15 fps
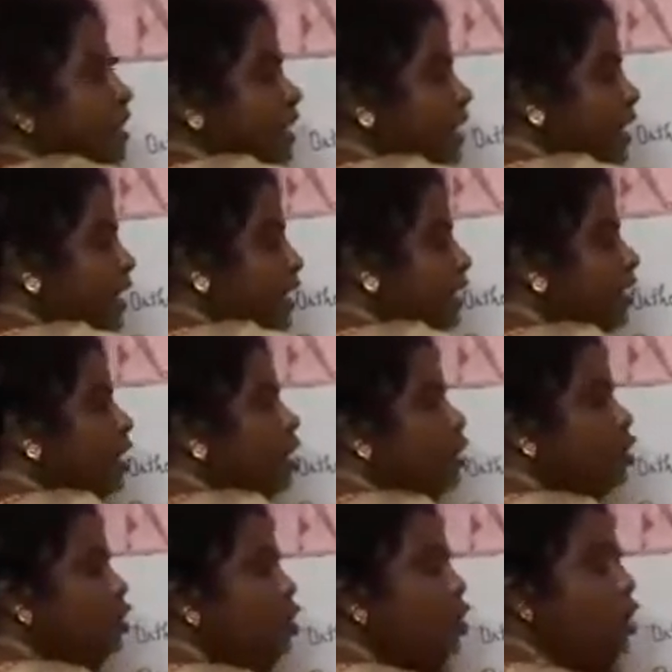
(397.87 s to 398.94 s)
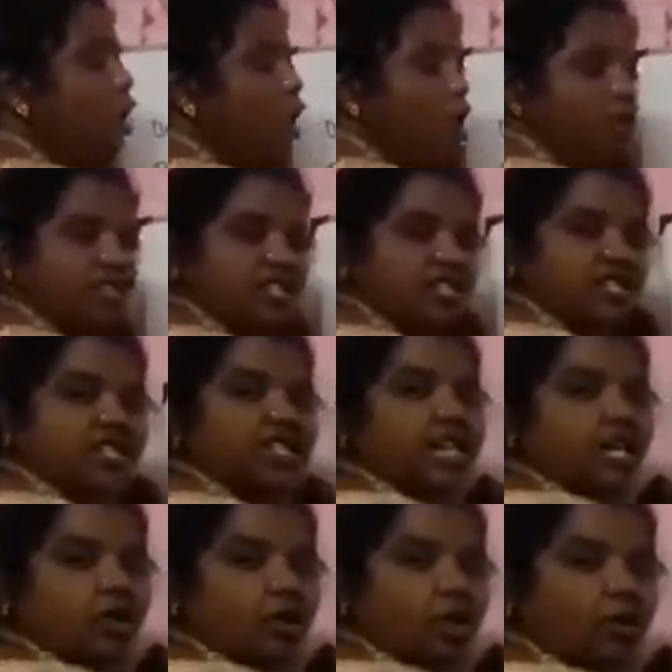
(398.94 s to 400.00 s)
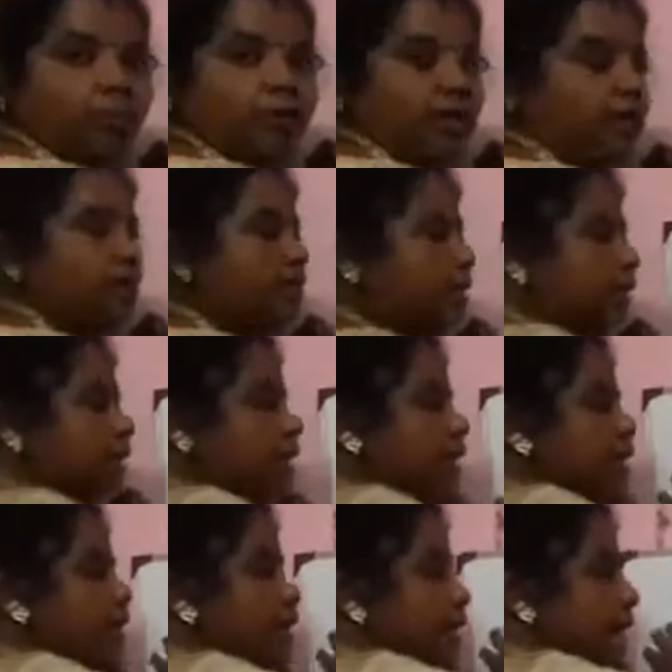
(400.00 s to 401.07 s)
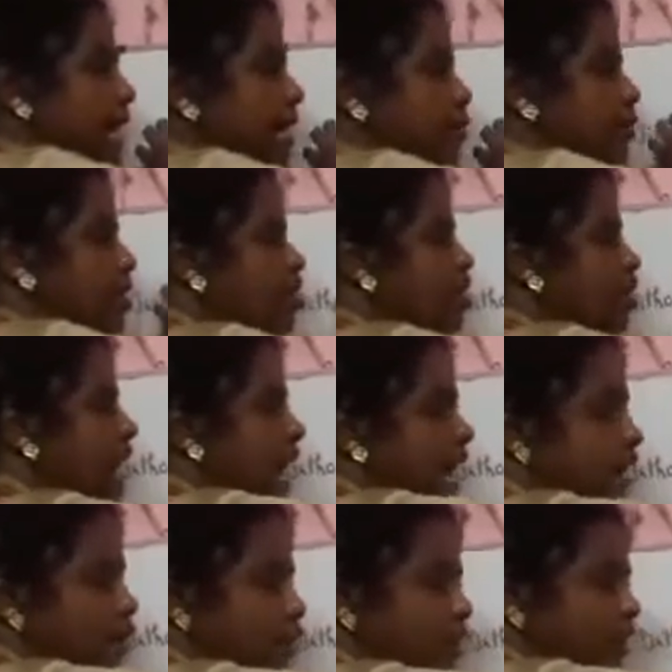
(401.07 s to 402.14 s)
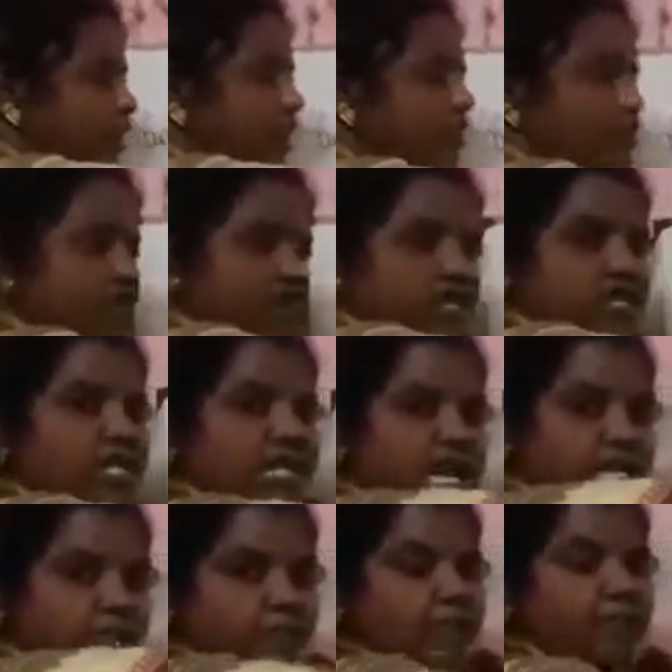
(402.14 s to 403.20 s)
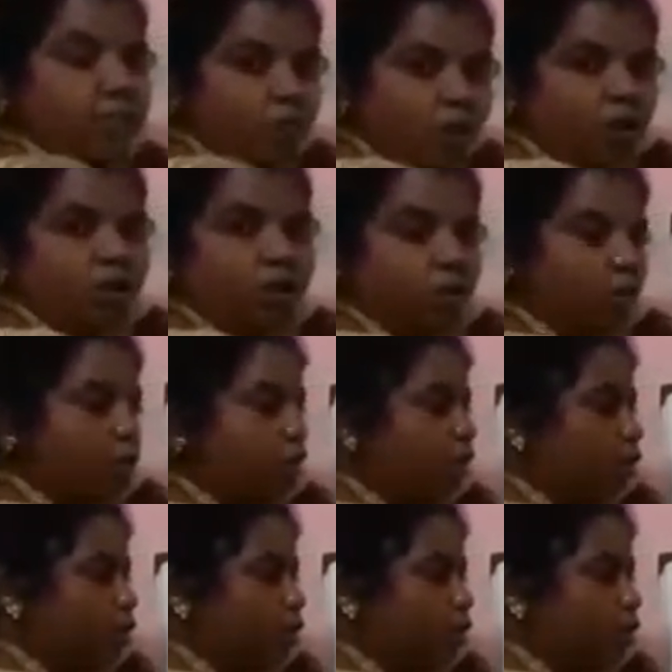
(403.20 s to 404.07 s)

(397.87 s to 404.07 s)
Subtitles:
Here no oxygen cannot be, nothing, it has been shared with it, just it has been bonded only.